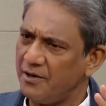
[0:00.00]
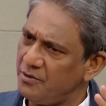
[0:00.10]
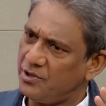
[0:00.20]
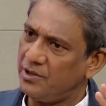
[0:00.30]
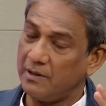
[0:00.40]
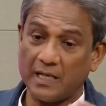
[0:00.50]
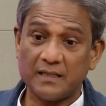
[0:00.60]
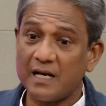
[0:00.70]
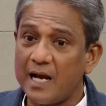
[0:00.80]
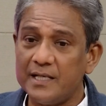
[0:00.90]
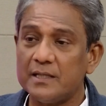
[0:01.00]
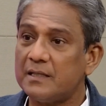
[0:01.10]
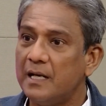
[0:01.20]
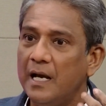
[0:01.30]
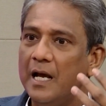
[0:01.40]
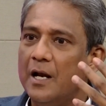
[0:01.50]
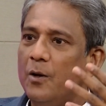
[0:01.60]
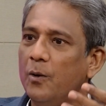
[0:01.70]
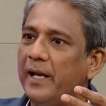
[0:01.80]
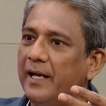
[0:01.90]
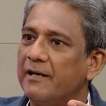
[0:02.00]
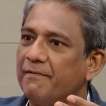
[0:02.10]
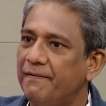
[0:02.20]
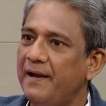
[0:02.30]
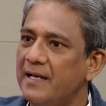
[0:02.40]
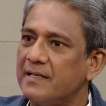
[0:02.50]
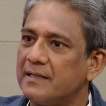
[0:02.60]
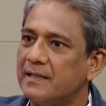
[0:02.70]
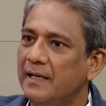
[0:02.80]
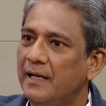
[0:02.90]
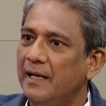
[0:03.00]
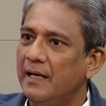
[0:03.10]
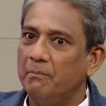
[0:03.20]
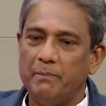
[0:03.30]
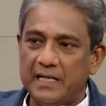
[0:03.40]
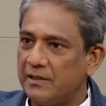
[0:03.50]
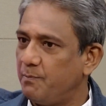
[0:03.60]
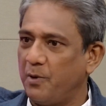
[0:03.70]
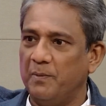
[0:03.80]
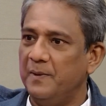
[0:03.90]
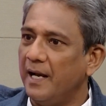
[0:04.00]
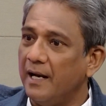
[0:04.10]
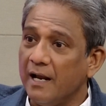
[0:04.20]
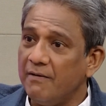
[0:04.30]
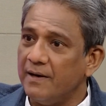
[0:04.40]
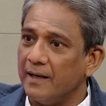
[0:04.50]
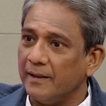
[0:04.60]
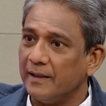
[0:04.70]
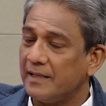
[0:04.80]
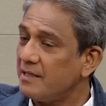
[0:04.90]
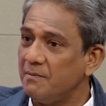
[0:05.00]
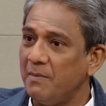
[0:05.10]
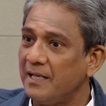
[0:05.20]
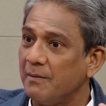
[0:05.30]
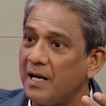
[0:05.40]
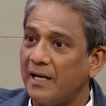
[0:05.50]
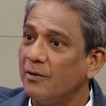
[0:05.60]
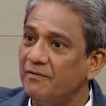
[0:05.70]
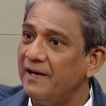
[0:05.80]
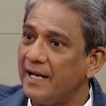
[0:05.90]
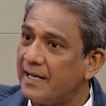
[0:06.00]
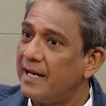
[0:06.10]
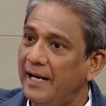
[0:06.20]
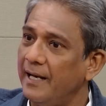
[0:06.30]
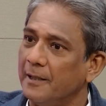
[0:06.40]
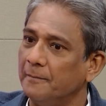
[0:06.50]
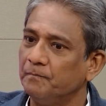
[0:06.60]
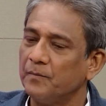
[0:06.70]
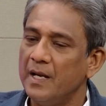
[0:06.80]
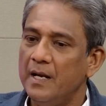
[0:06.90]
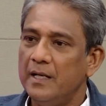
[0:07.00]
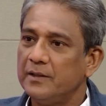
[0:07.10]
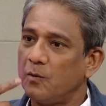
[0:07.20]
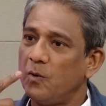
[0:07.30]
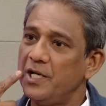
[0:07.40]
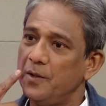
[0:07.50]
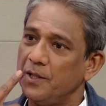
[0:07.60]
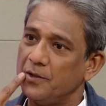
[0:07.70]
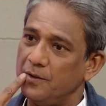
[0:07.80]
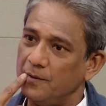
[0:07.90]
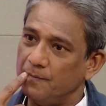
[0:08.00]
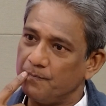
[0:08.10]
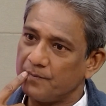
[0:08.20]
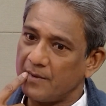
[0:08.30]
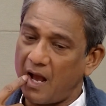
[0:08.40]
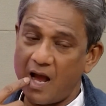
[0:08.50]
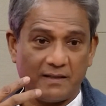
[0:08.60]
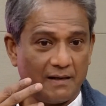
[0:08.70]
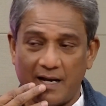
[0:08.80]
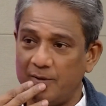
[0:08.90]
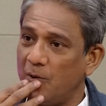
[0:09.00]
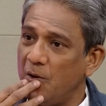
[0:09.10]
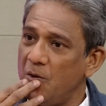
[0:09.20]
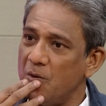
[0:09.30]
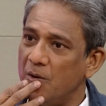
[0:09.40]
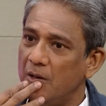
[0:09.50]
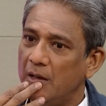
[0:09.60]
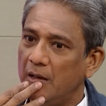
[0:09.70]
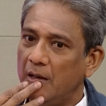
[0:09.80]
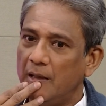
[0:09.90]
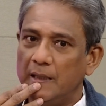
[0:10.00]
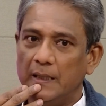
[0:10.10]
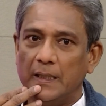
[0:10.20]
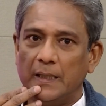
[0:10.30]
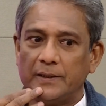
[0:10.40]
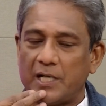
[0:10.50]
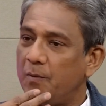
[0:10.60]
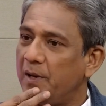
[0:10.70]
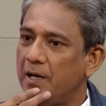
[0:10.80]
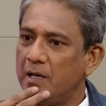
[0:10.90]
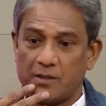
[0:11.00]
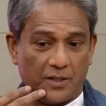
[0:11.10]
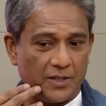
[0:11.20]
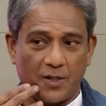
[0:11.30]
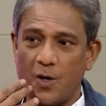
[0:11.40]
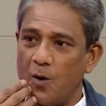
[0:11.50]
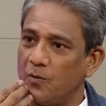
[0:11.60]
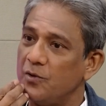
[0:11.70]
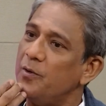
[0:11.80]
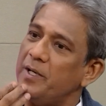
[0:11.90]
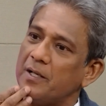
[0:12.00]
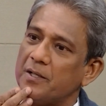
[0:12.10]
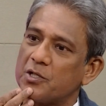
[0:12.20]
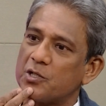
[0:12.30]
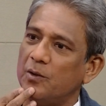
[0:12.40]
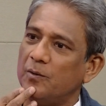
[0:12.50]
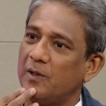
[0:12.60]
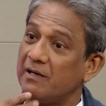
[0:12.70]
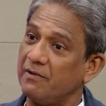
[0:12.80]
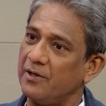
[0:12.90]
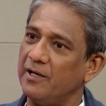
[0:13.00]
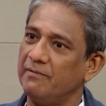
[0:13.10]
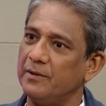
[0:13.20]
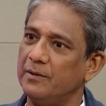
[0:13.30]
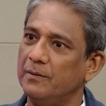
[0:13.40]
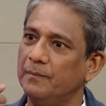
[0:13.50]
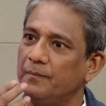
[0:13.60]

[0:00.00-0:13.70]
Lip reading: are you sure? I said, I just looking at her face, because probably I love her. Doesn't matter, but I don't feel like killing her. He said, what do you want to do? I said, I don't know. Shall we rehearse? He said, no, do it on the show, whatever you have to do.